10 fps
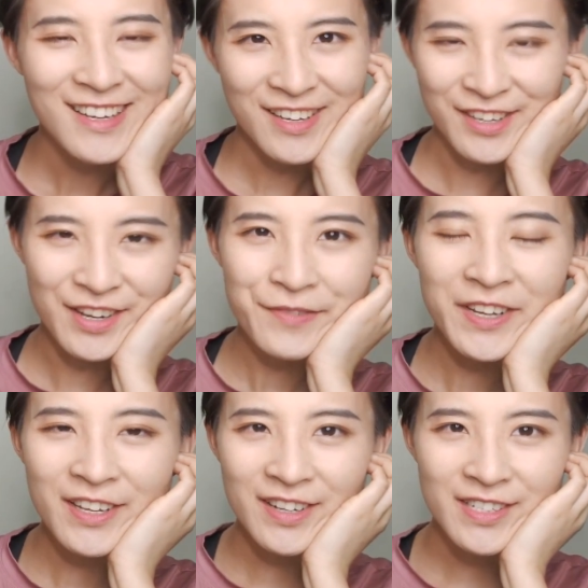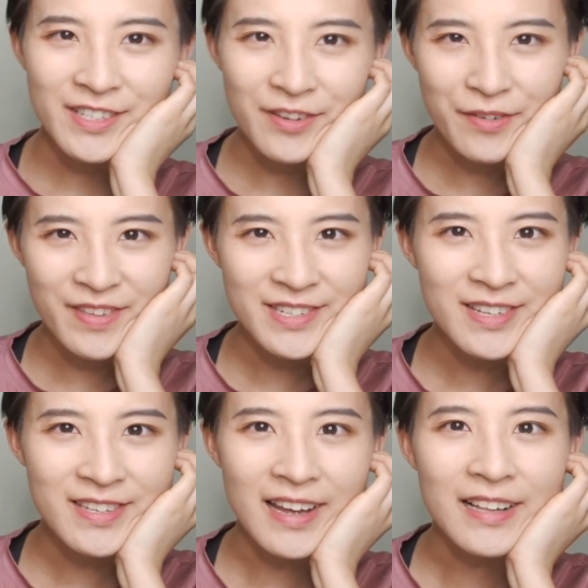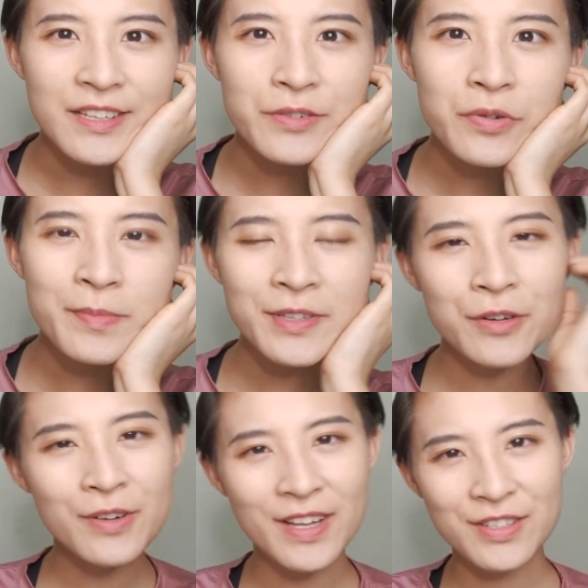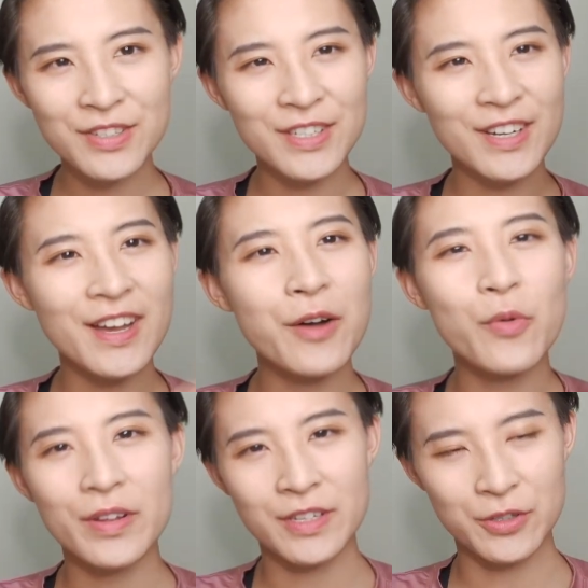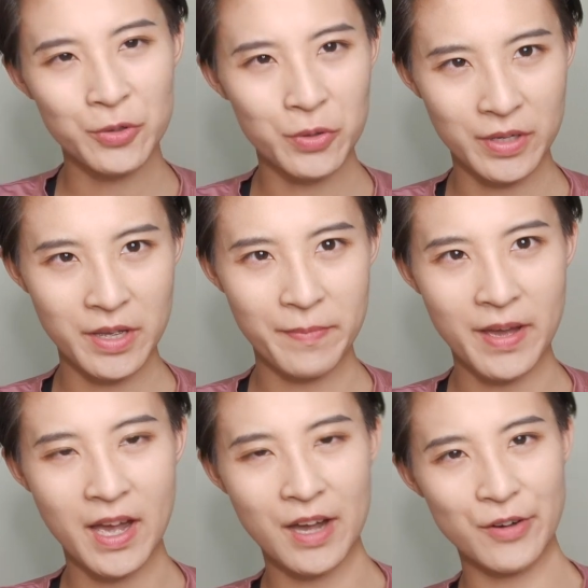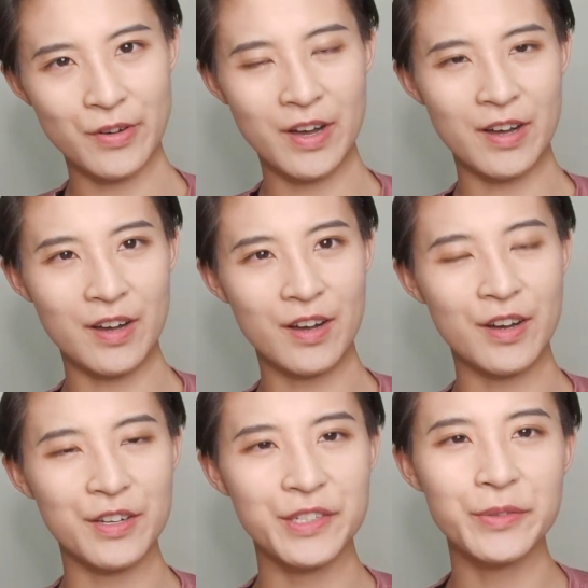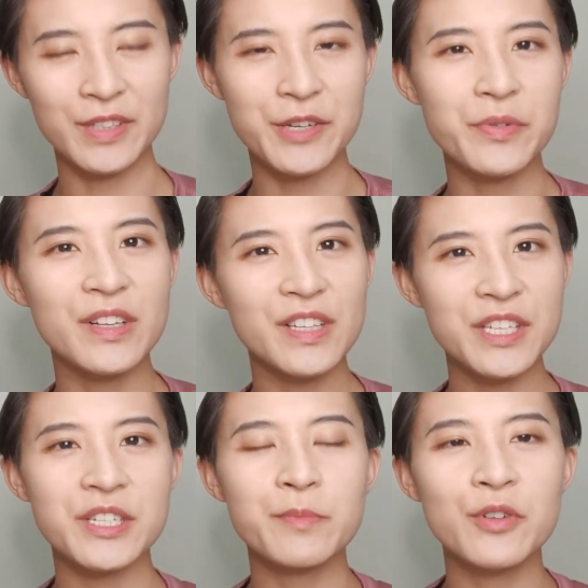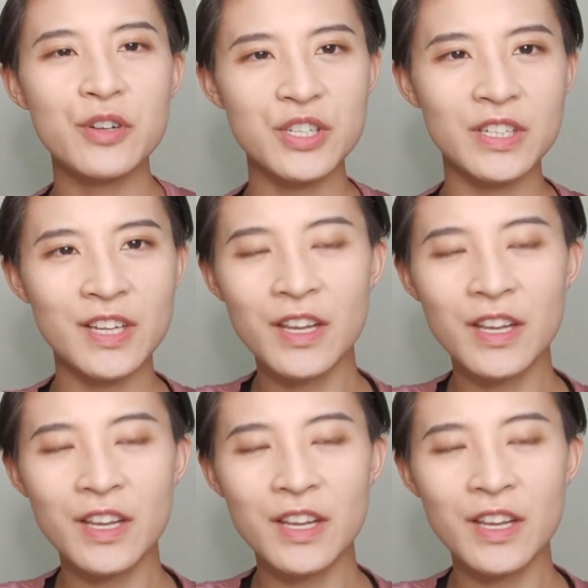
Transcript: Good evening, guys. So this is Alice Crypto, and today I want to talk about a newly released project.